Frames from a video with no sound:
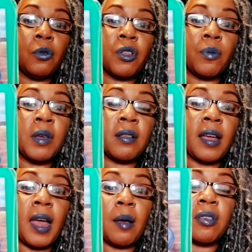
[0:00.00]
which means
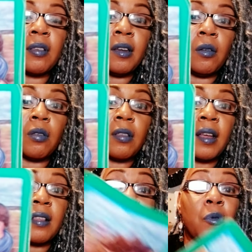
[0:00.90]
they have skill
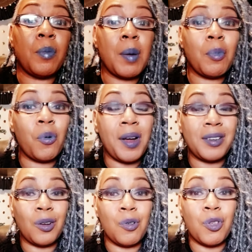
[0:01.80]
sets. And remember where I
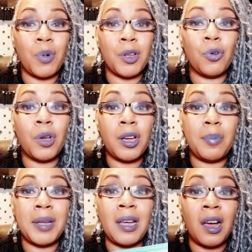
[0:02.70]
told you where you could
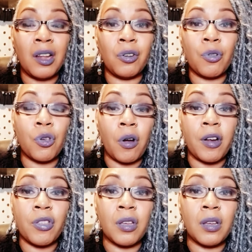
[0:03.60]
be
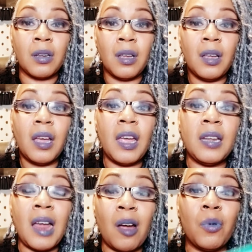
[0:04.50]
undercharging
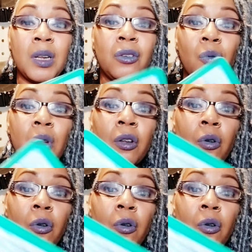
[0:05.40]
and not really doing your